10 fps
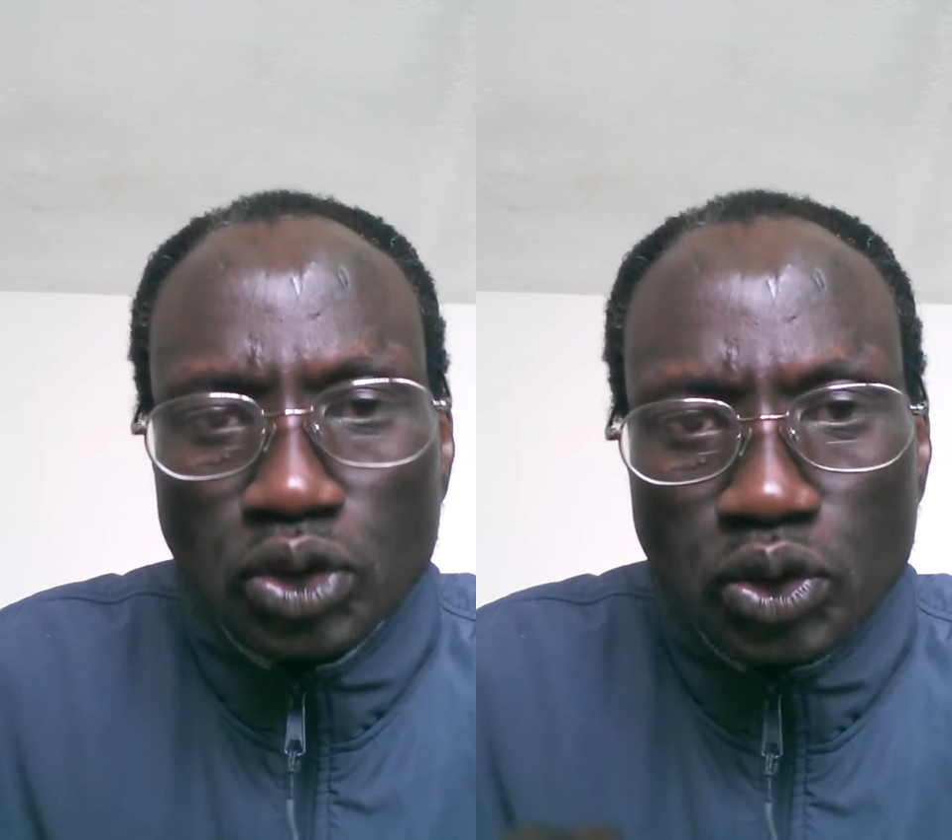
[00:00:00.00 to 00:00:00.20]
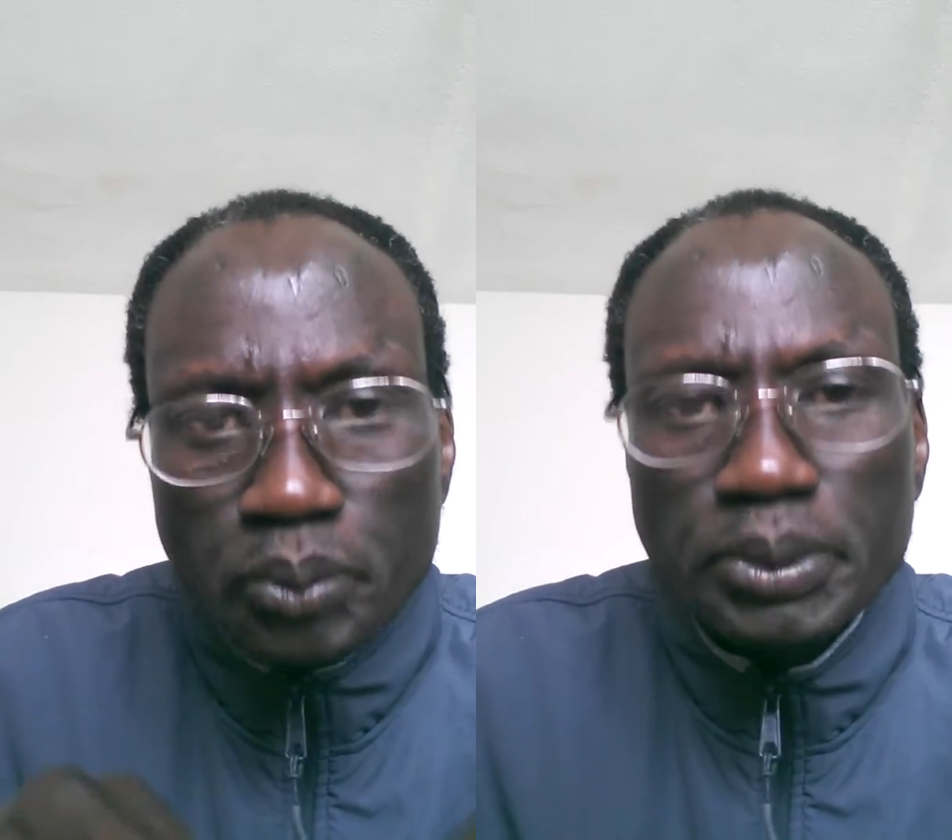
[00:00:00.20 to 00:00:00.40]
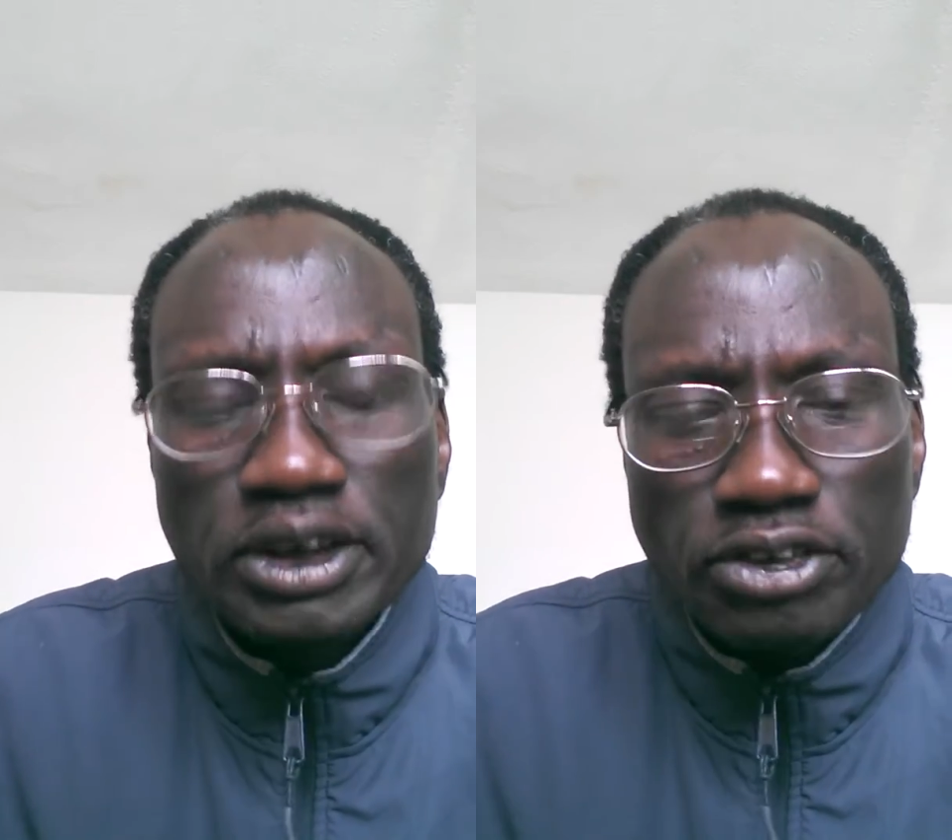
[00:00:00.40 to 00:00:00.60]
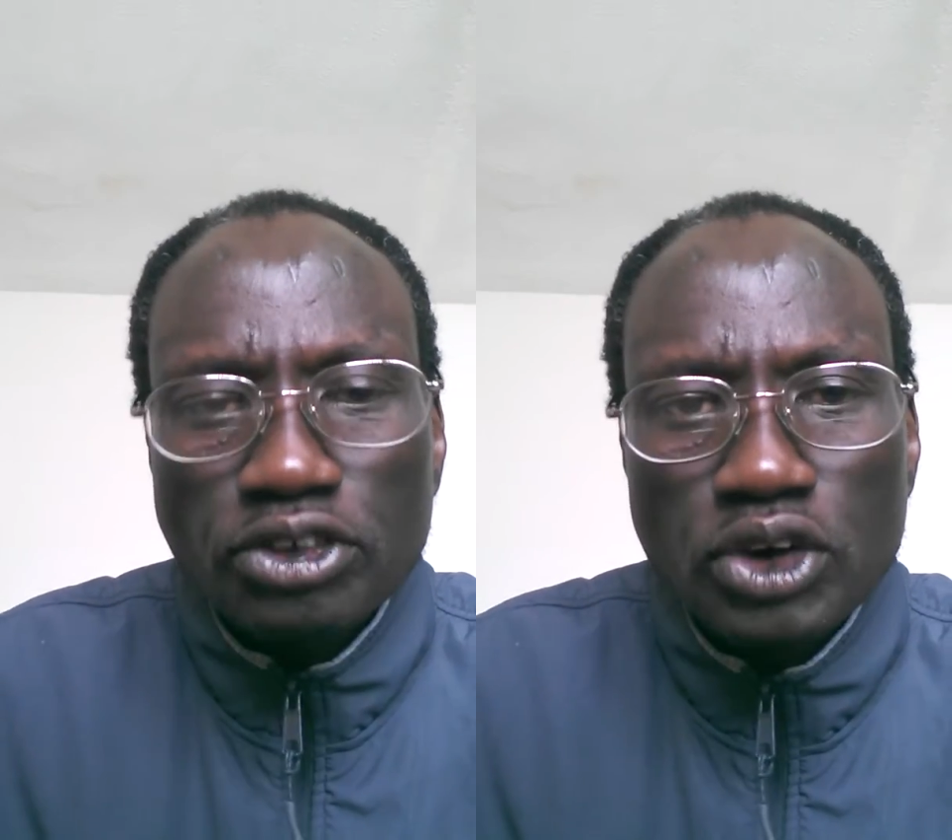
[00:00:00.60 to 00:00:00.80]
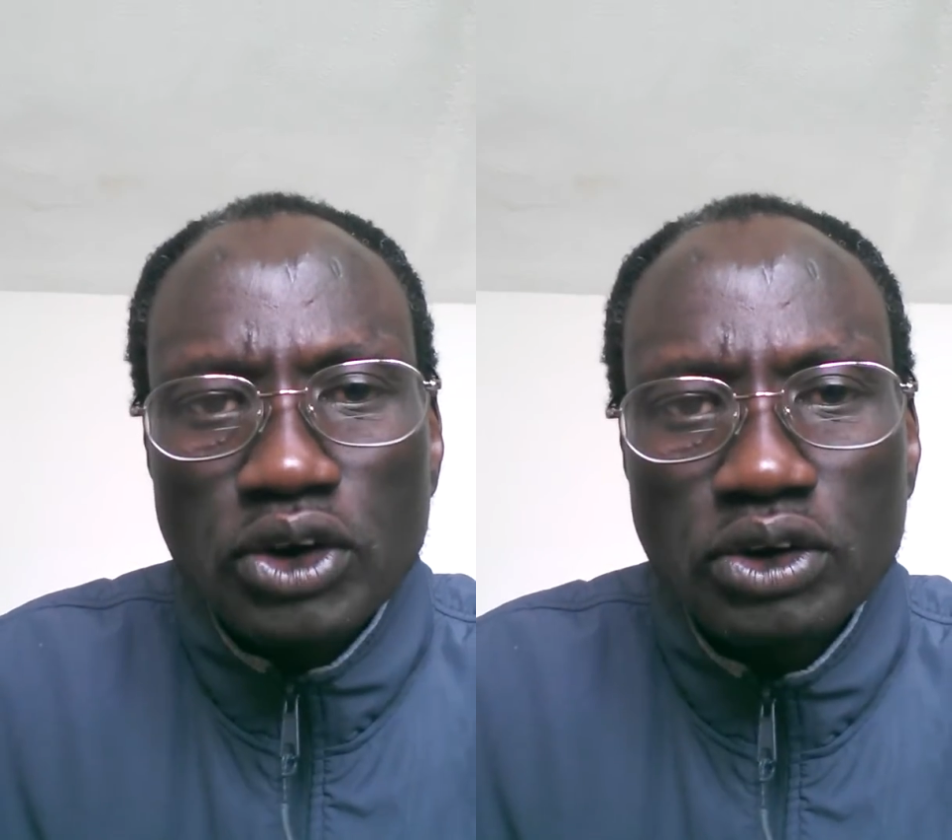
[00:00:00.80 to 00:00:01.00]
to be
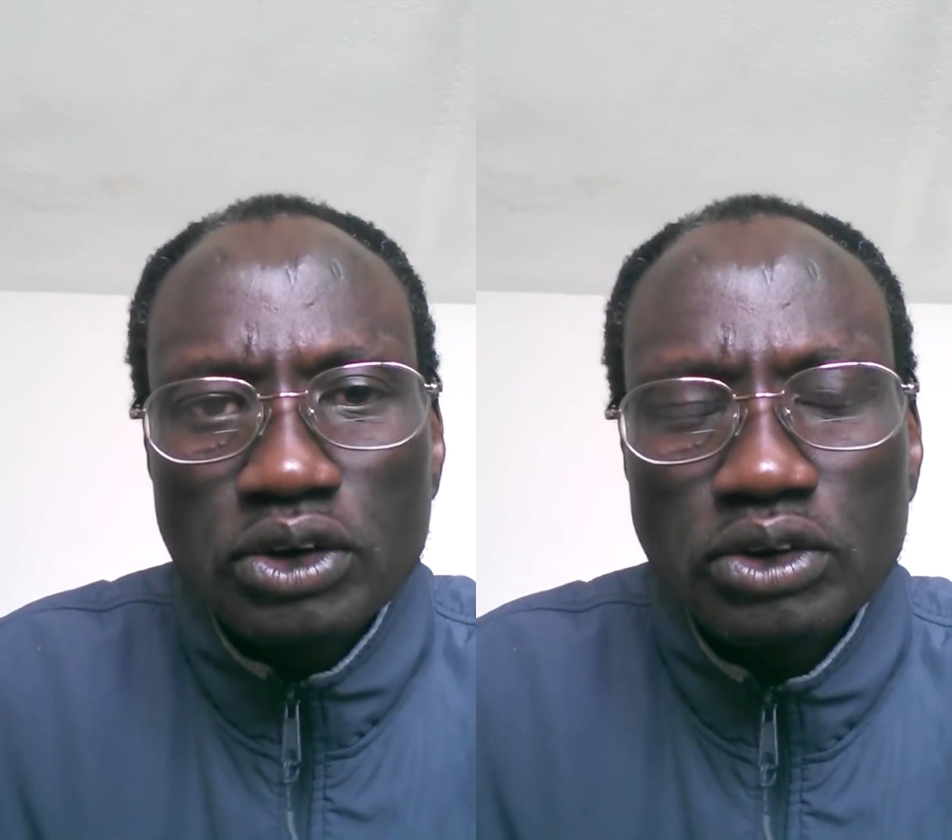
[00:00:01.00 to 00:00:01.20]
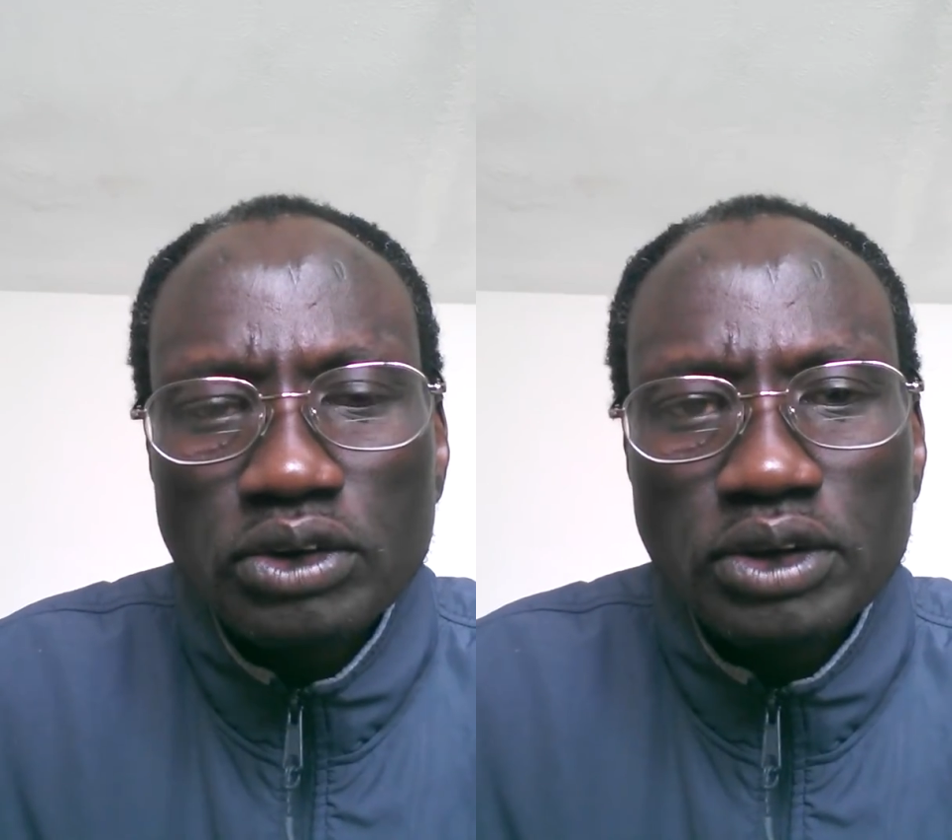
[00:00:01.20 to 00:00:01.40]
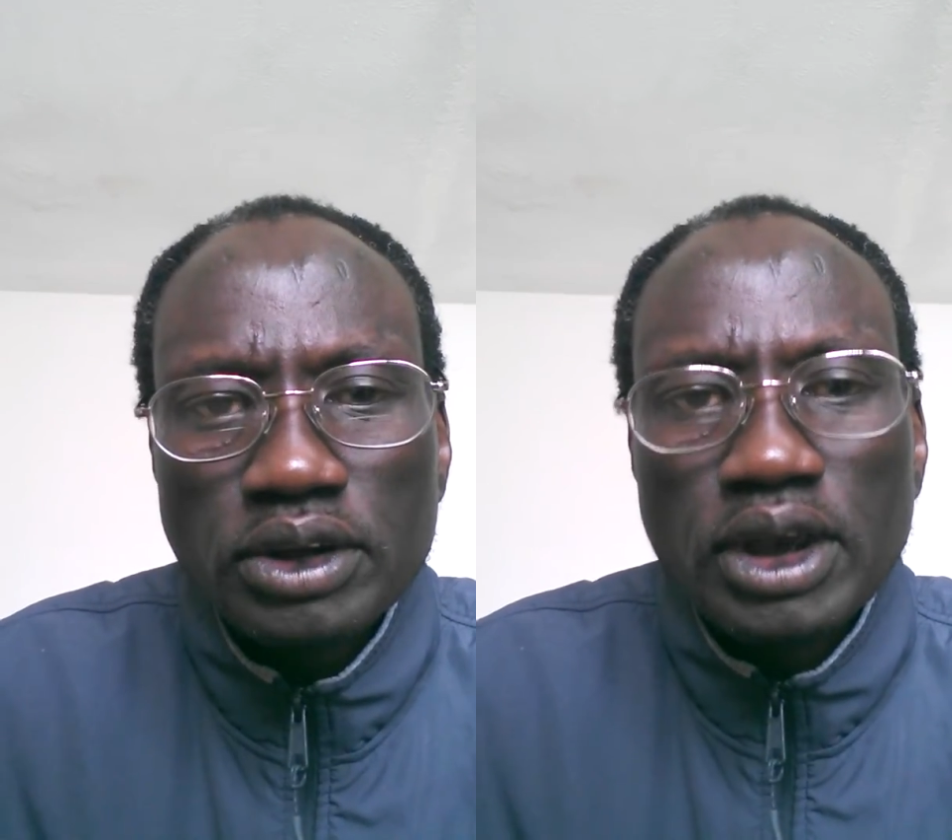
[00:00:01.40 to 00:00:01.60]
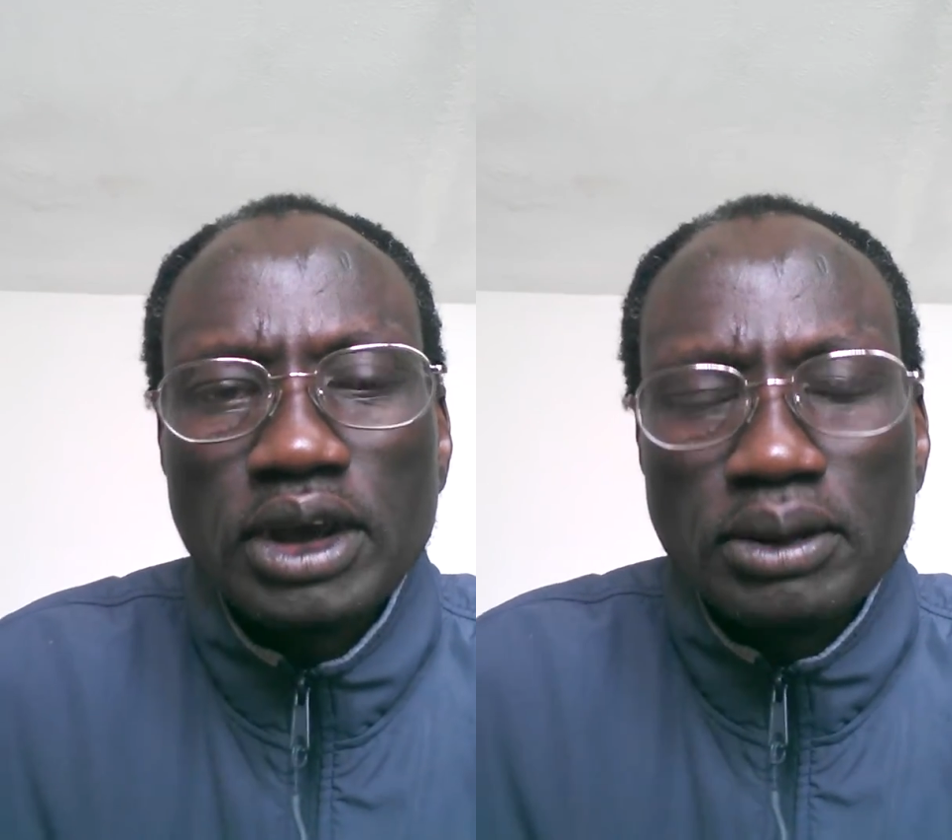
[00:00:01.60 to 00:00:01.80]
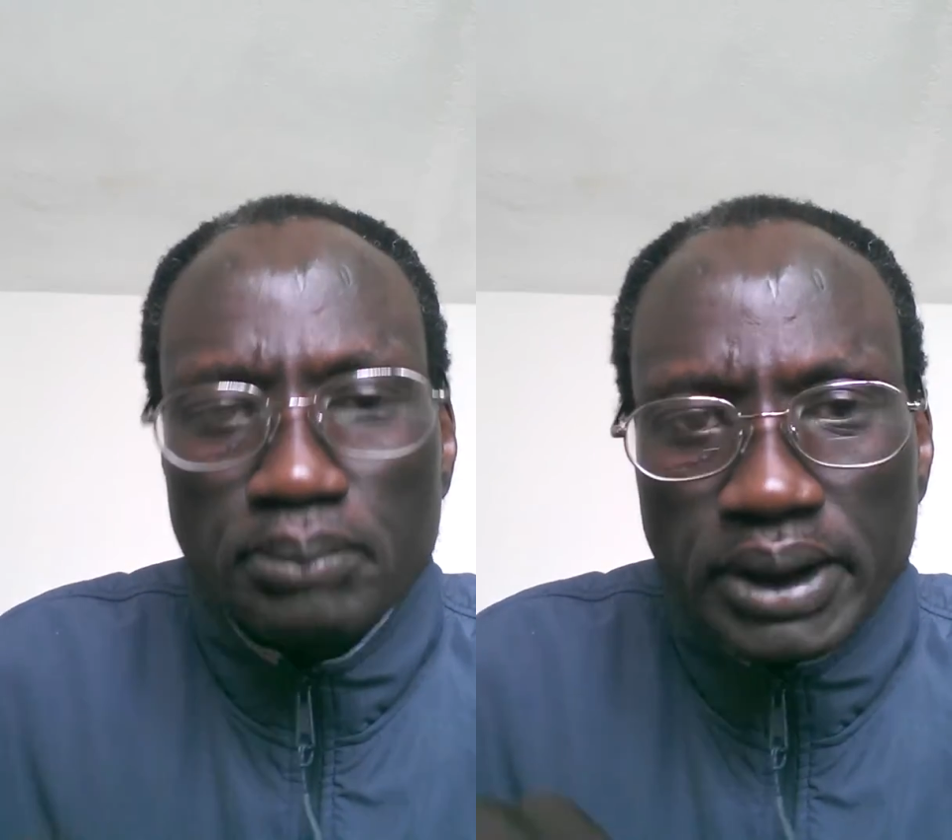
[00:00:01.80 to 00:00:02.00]
strong
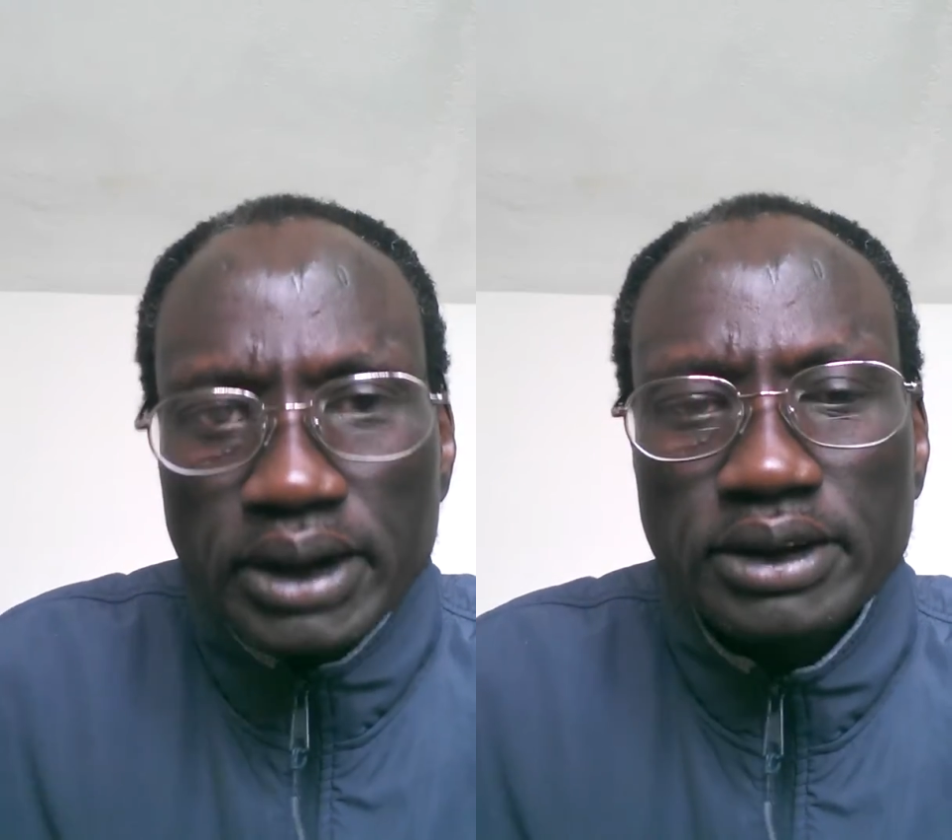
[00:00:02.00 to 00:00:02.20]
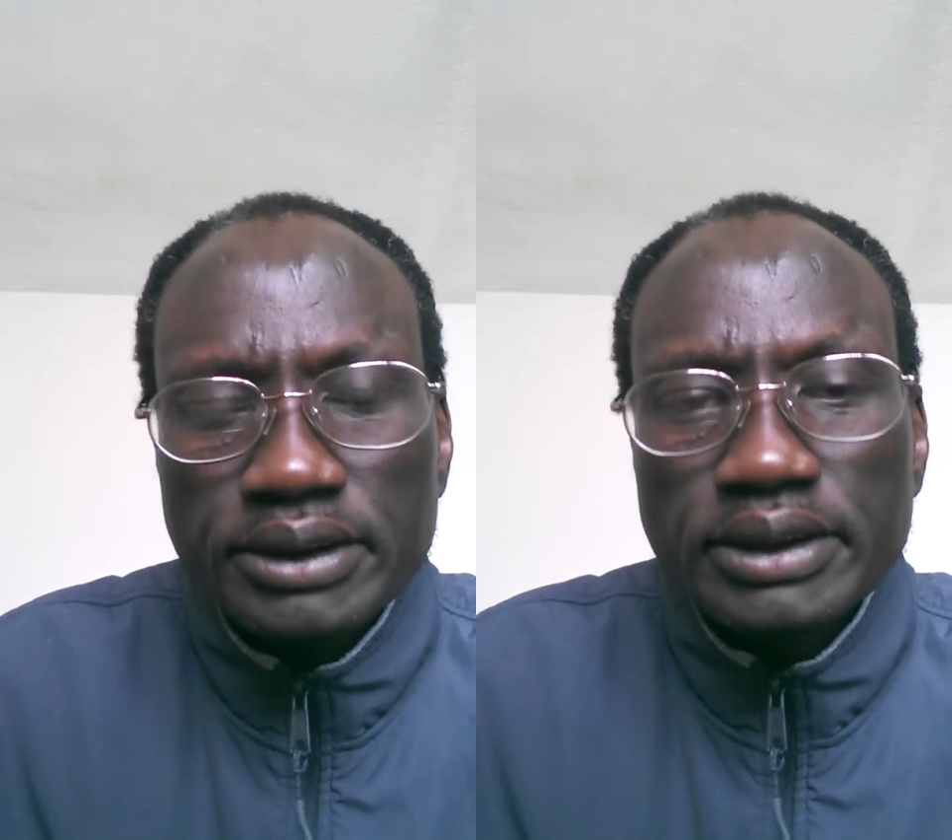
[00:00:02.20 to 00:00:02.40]
and make